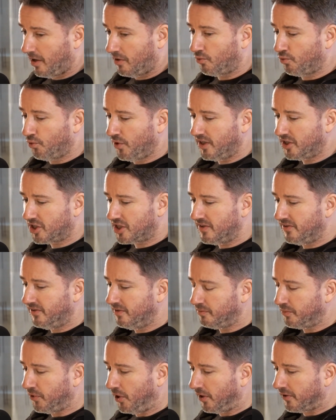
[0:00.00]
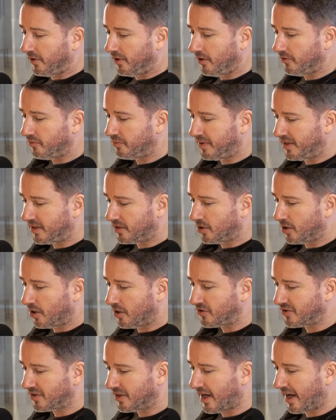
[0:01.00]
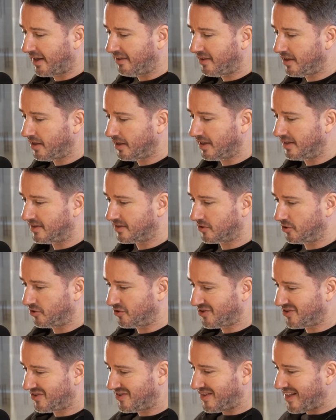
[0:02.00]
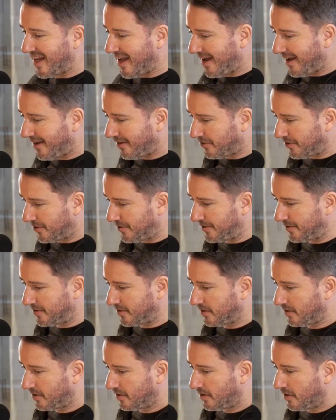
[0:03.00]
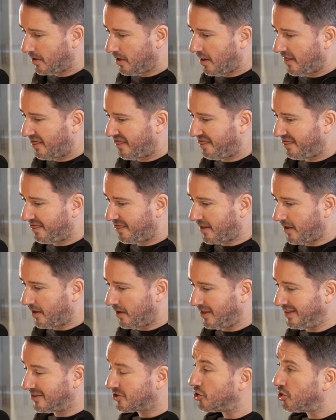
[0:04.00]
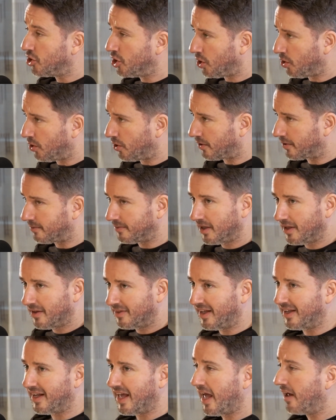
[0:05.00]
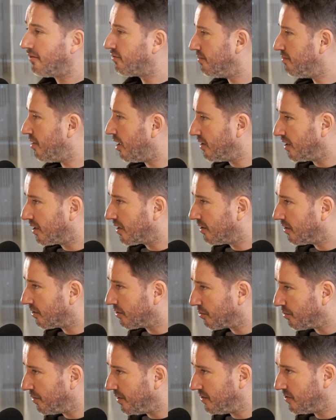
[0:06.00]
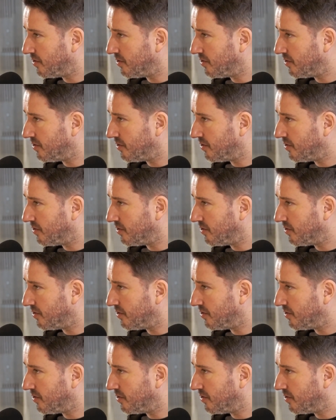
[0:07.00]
which is important because I think it's a standard. It's a norm that everybody can agree